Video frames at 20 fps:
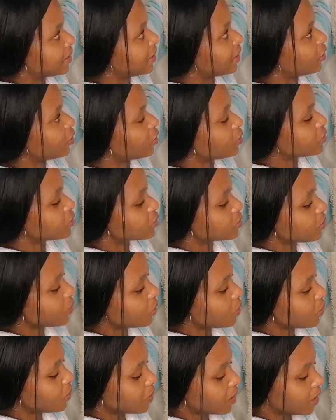They go
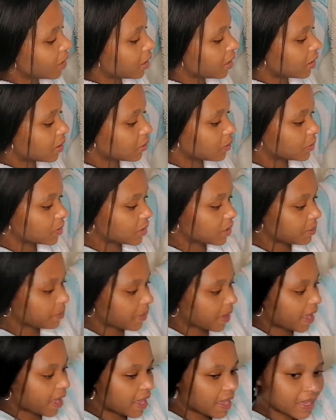so well with
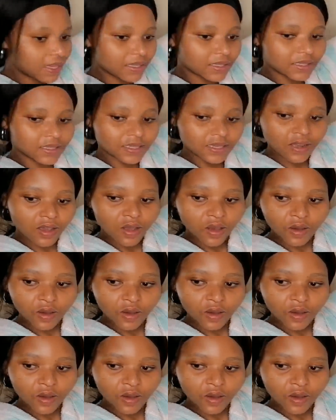the paint.